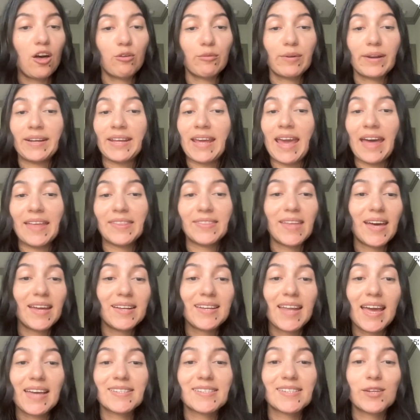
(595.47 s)
already have that
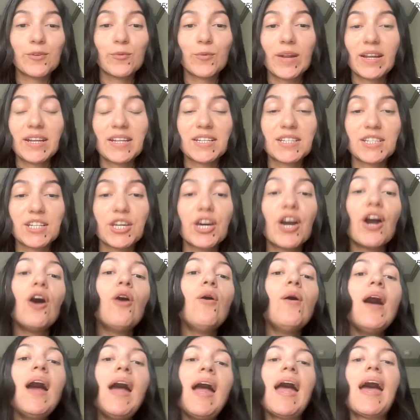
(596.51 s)
nice and ready to
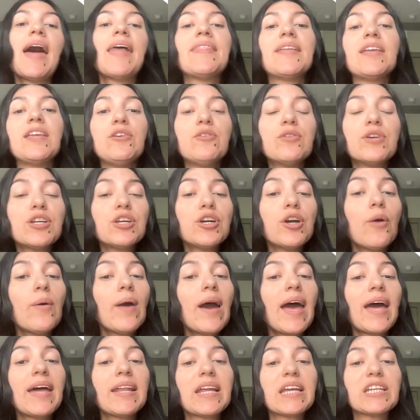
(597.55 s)
go. And then you can go
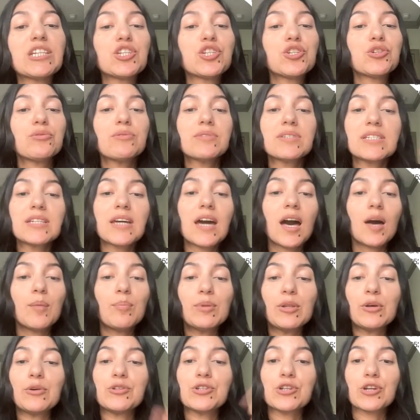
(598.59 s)
ahead and choose to
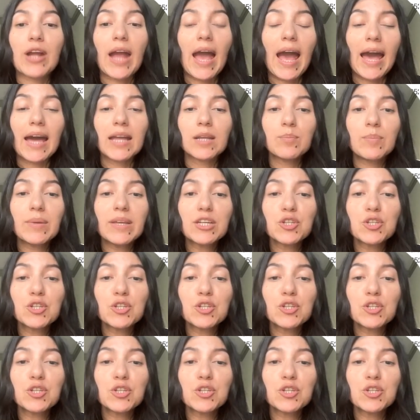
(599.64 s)
upload your ad